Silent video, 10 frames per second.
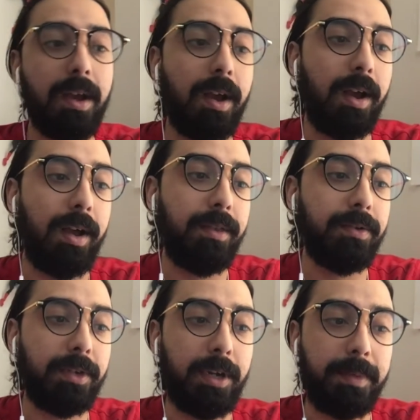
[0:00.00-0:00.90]
Uh,
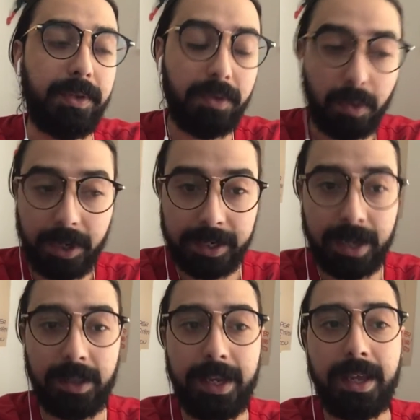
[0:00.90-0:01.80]
there's going to be
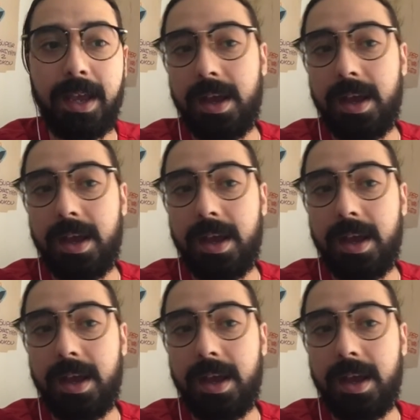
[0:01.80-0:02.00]
storytelling,